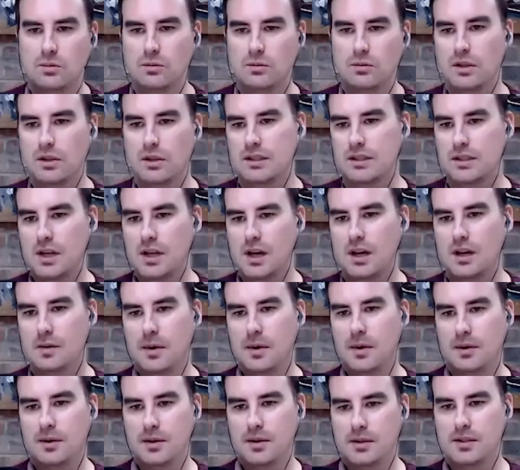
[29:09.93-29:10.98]
let's talk
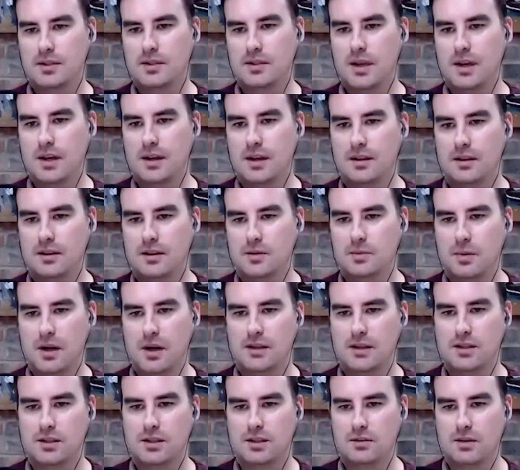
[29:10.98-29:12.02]
about this uh, this
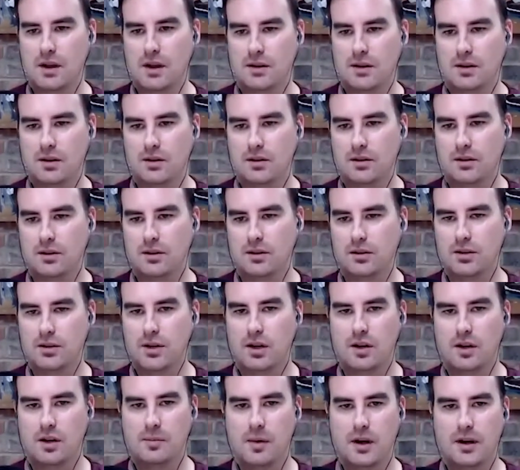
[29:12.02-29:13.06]
process around your your
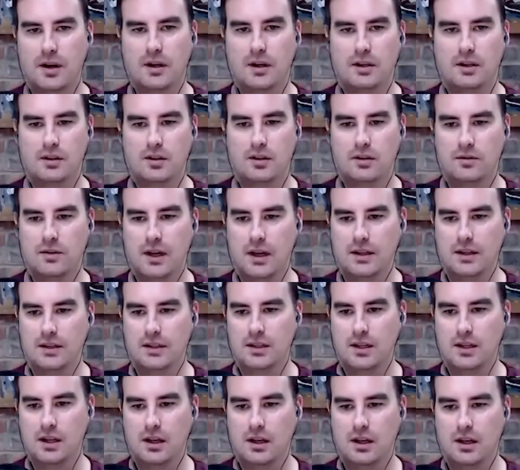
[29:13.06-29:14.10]
target market. You've
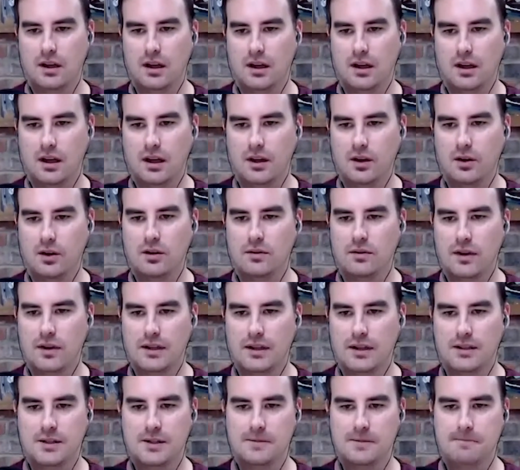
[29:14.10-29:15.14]
got uh, I know you've
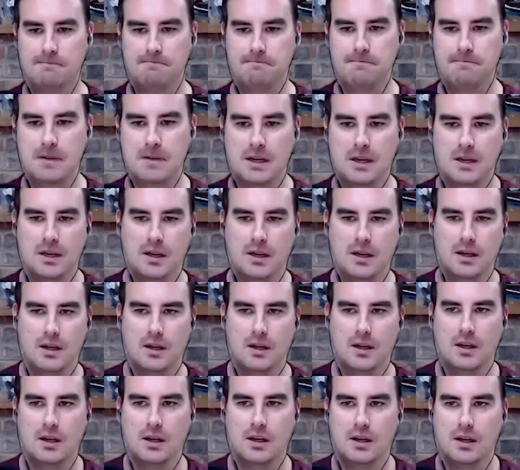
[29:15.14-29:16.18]
got some
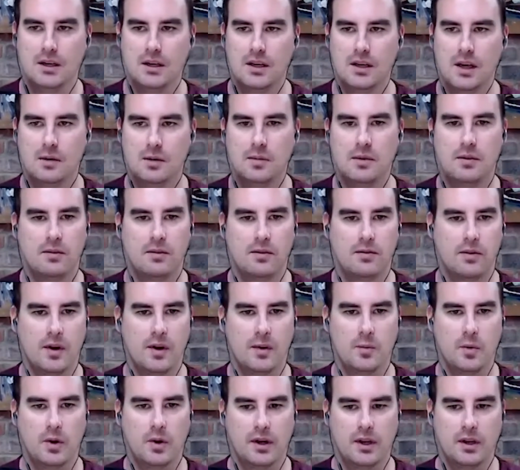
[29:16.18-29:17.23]
got a bit of a
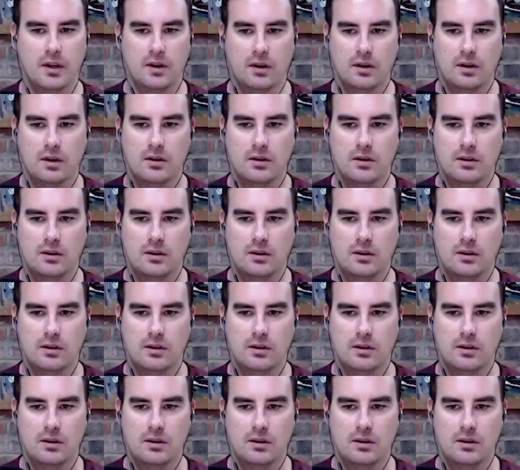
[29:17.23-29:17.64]
framework here.